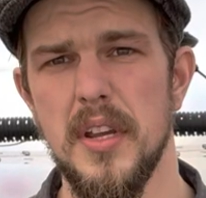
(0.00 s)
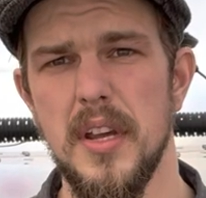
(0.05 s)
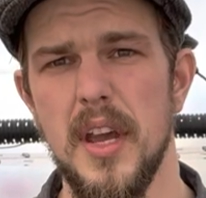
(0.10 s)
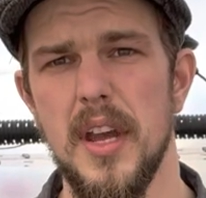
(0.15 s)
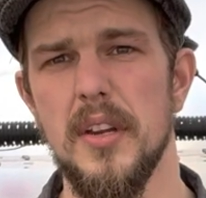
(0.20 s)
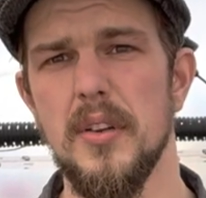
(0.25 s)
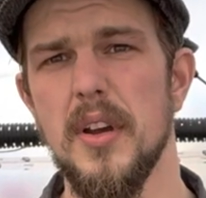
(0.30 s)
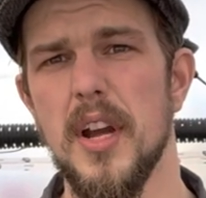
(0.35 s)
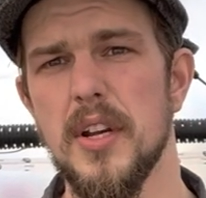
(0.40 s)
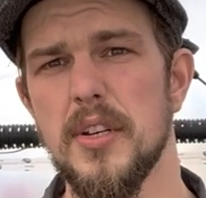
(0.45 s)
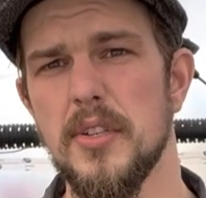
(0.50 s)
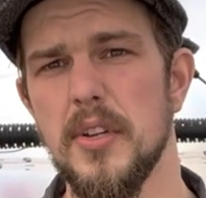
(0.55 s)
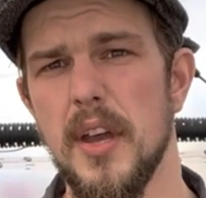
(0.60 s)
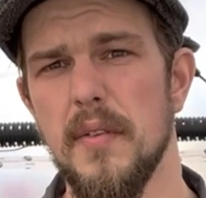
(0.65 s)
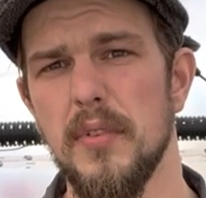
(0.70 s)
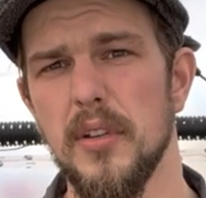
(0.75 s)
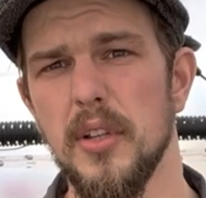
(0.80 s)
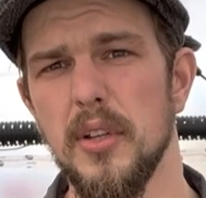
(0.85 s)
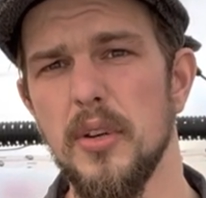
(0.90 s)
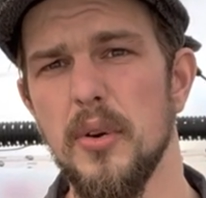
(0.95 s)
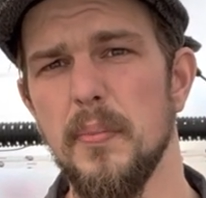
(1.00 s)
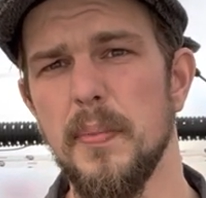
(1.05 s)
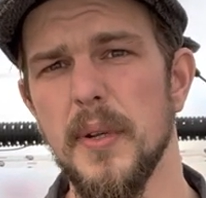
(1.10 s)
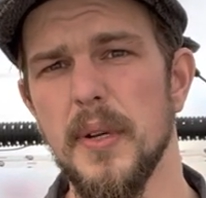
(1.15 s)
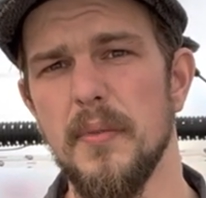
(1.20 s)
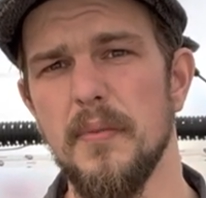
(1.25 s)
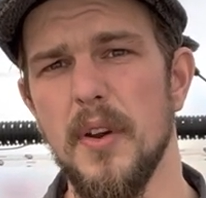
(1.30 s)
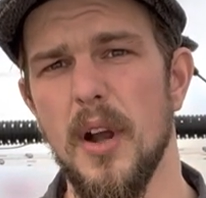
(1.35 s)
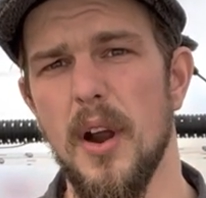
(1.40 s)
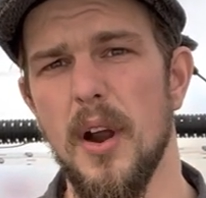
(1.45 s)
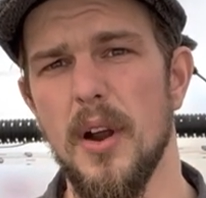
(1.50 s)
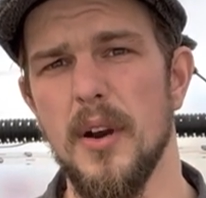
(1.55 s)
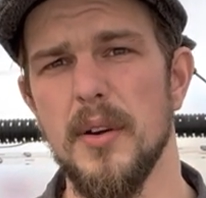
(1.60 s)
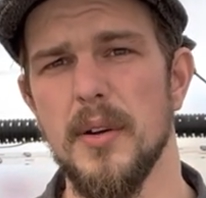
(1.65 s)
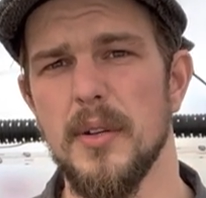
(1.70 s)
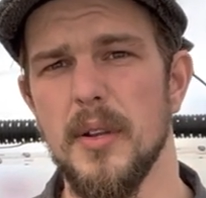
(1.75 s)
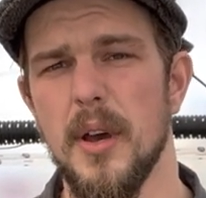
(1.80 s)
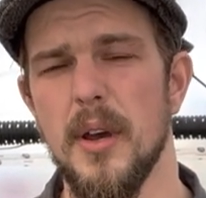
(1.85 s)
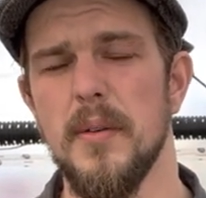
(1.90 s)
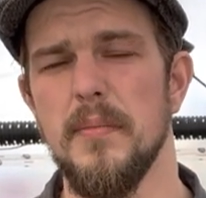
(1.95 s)
and you actually have a little bit of a harder
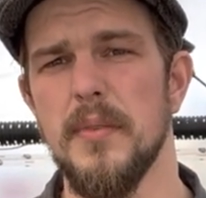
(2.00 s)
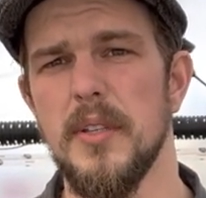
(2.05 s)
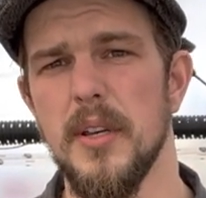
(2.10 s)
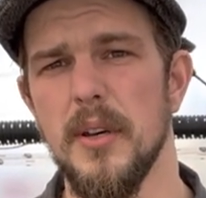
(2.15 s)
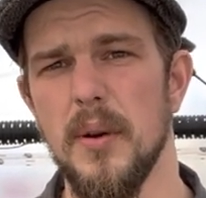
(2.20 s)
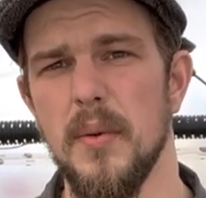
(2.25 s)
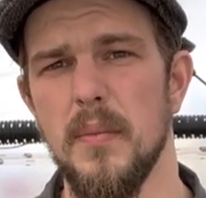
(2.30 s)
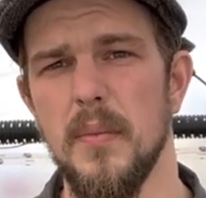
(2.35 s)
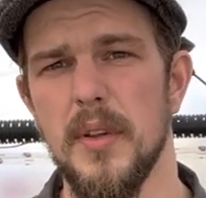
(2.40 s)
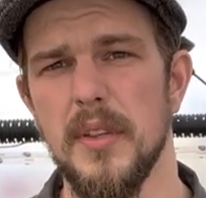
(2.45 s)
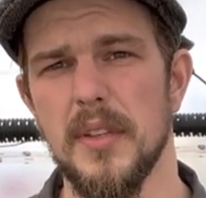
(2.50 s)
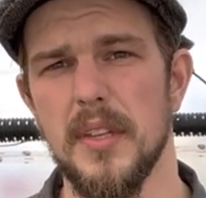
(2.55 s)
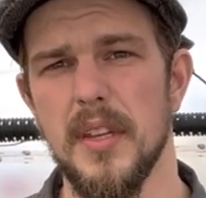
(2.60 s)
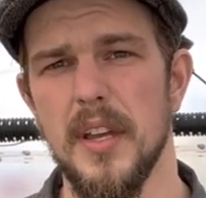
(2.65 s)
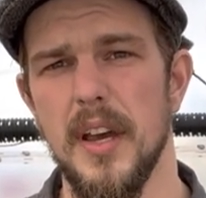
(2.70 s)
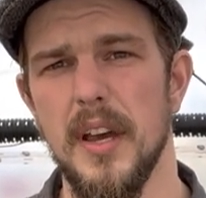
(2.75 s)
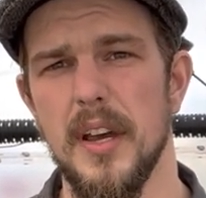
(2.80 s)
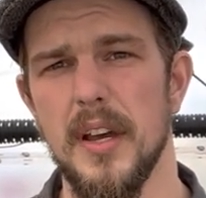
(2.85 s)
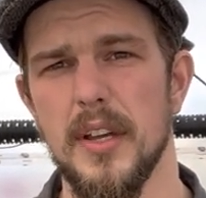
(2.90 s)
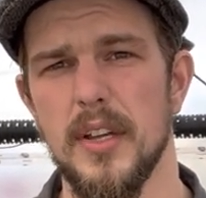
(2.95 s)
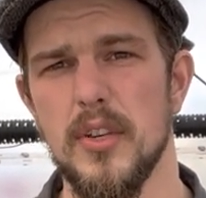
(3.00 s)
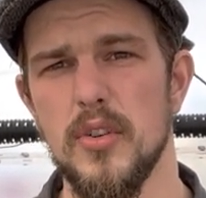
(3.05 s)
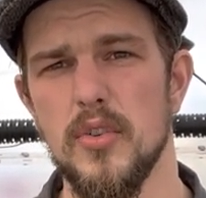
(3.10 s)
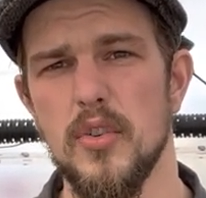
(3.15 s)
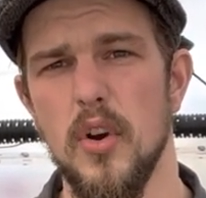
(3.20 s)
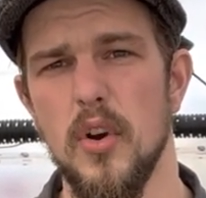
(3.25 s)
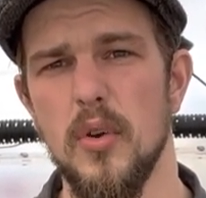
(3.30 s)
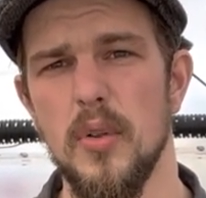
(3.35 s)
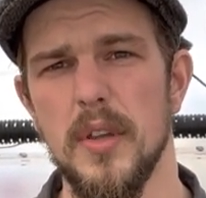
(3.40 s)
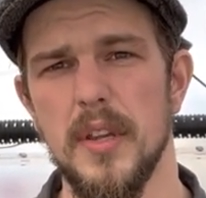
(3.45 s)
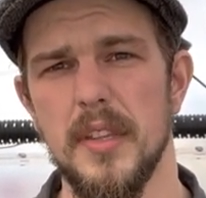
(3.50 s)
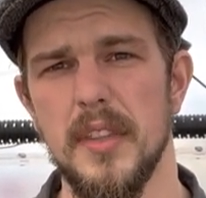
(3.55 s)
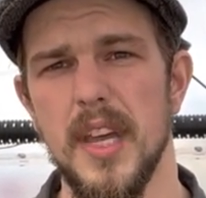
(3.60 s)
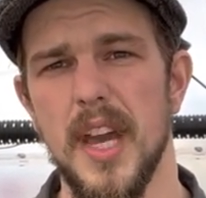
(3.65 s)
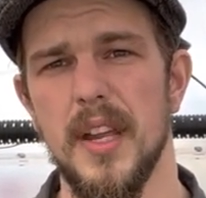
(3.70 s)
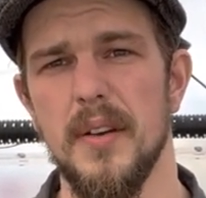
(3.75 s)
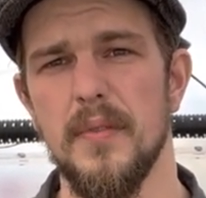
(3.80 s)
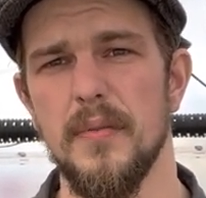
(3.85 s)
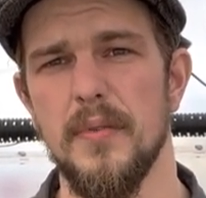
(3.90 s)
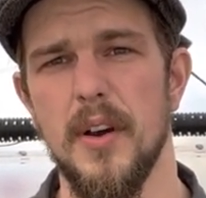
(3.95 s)
time dealing with uh, controlling
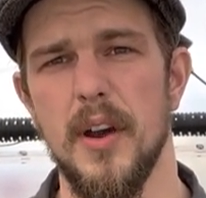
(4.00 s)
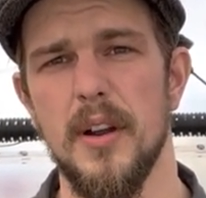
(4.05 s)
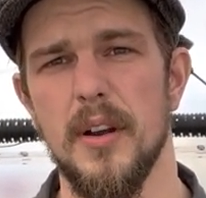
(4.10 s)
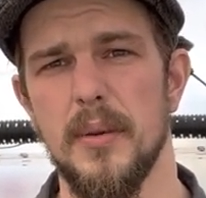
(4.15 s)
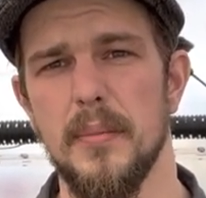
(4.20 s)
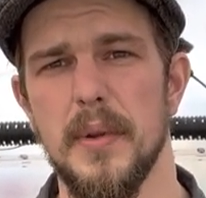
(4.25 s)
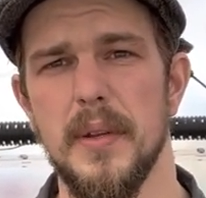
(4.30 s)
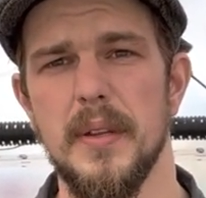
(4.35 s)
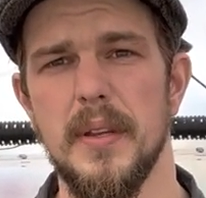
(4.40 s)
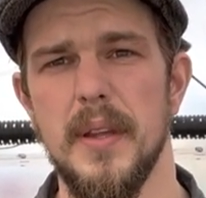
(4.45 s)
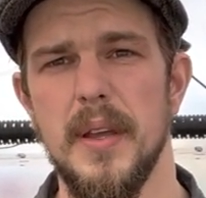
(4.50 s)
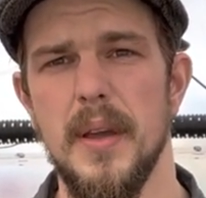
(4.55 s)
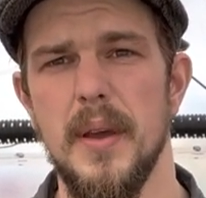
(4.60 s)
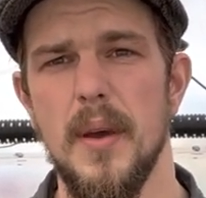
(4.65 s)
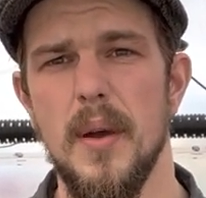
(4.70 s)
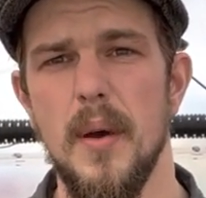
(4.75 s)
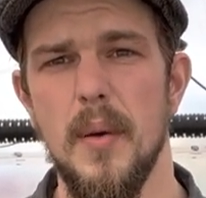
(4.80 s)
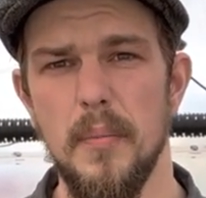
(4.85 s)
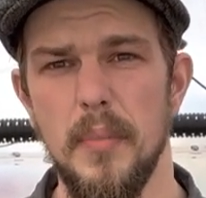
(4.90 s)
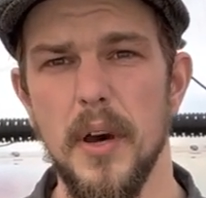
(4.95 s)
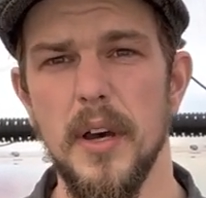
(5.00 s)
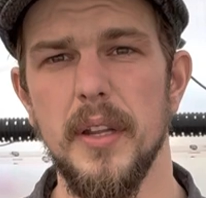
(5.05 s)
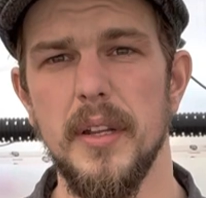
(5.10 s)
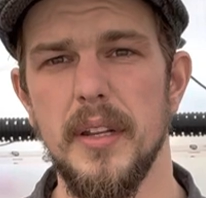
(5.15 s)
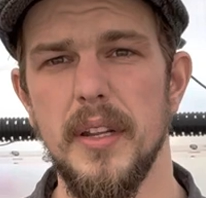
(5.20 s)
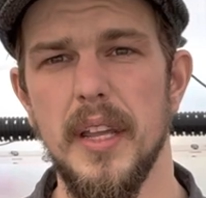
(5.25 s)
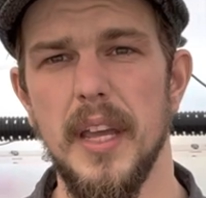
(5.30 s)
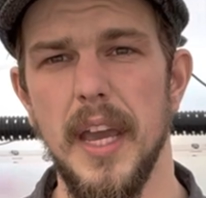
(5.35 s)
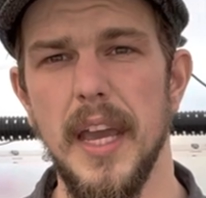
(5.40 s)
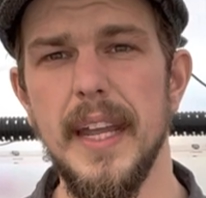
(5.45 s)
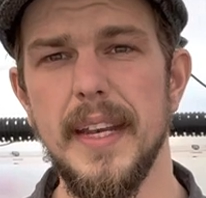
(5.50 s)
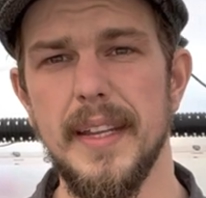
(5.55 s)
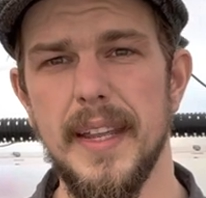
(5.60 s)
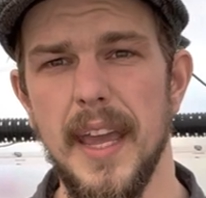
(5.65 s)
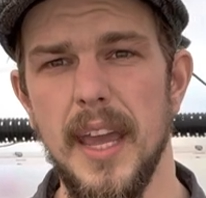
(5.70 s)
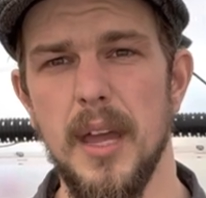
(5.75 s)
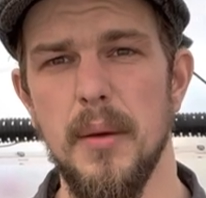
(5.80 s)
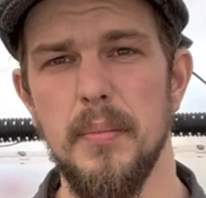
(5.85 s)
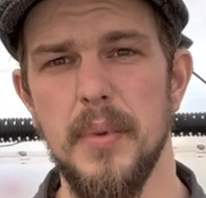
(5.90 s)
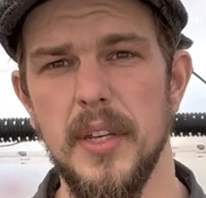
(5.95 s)
that environment. But it
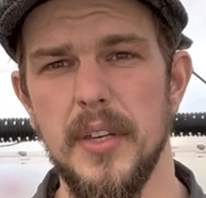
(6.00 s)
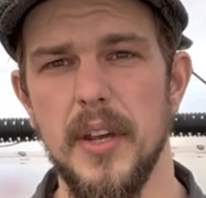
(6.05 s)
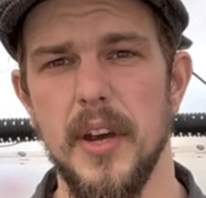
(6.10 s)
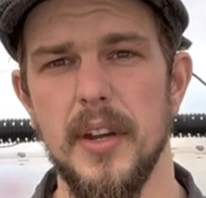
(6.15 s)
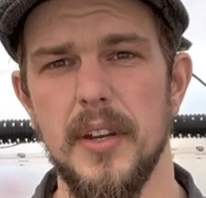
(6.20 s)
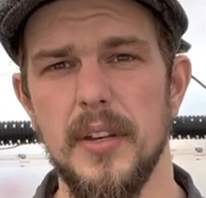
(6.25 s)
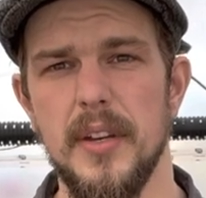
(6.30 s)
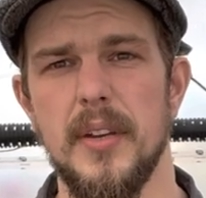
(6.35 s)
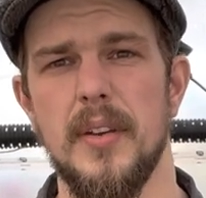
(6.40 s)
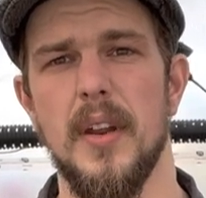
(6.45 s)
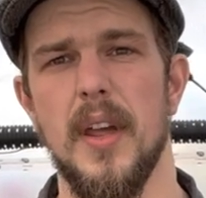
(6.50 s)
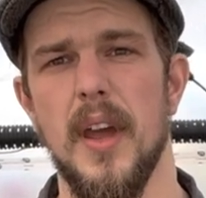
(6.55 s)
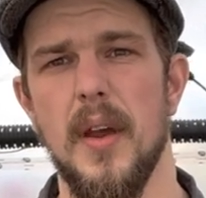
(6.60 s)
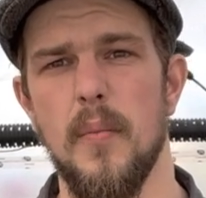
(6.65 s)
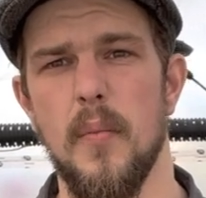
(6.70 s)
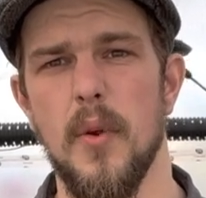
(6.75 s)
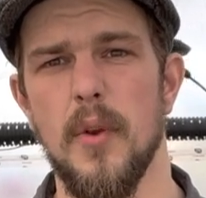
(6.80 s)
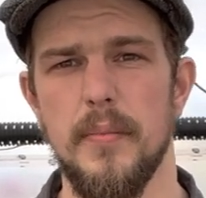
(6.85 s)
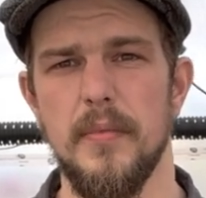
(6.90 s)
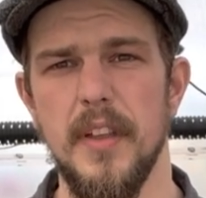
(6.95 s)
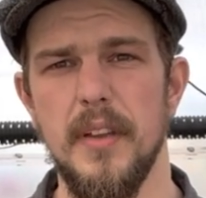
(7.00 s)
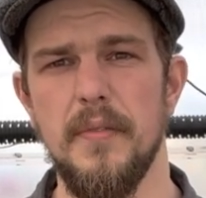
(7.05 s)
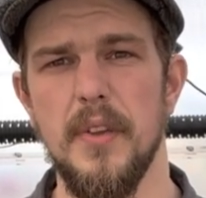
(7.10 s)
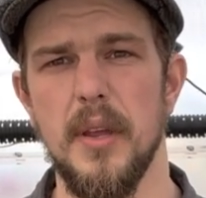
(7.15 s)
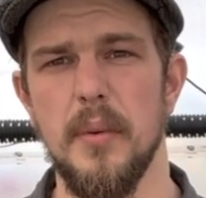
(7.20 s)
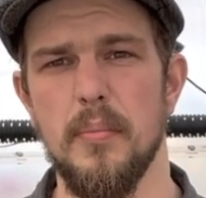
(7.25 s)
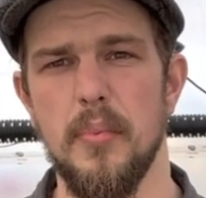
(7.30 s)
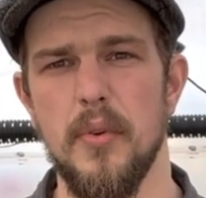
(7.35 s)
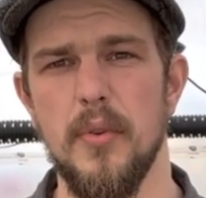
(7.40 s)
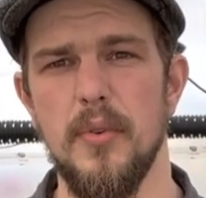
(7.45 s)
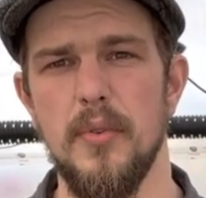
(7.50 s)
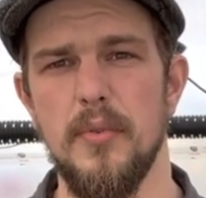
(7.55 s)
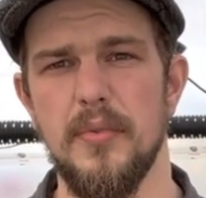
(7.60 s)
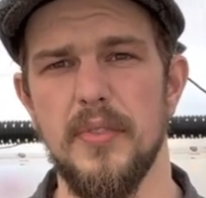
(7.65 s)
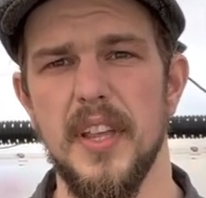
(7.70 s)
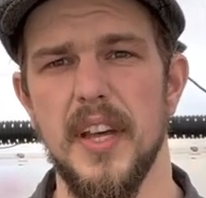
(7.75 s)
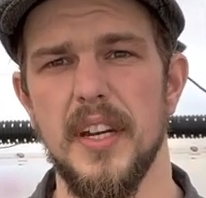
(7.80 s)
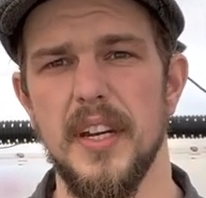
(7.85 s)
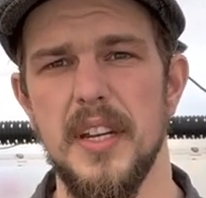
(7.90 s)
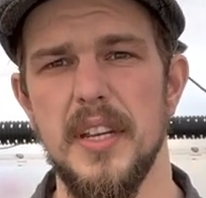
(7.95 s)
can be done and we're living proof
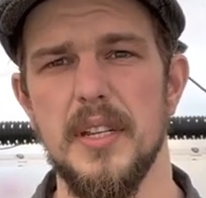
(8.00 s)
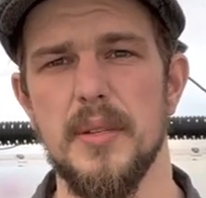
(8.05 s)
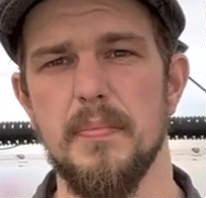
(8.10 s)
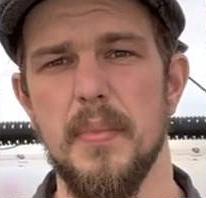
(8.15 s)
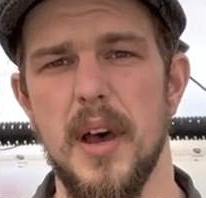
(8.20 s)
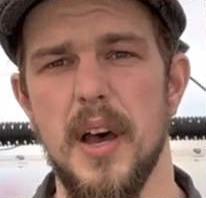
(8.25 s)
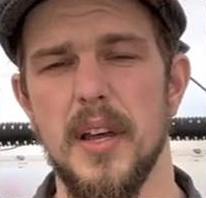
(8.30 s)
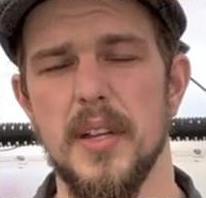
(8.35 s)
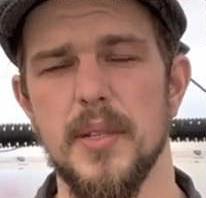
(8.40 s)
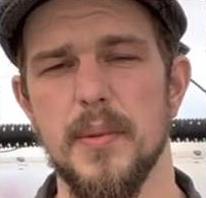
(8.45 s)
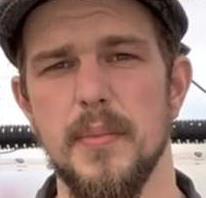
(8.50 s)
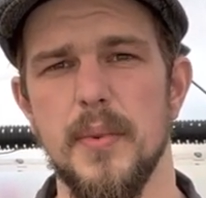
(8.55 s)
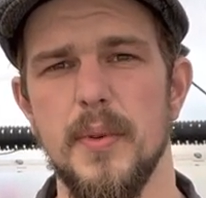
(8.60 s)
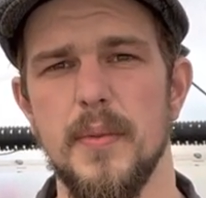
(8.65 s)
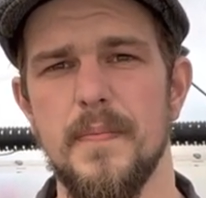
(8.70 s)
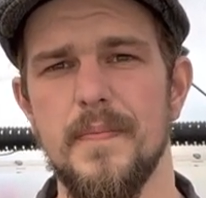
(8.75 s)
that it is possible.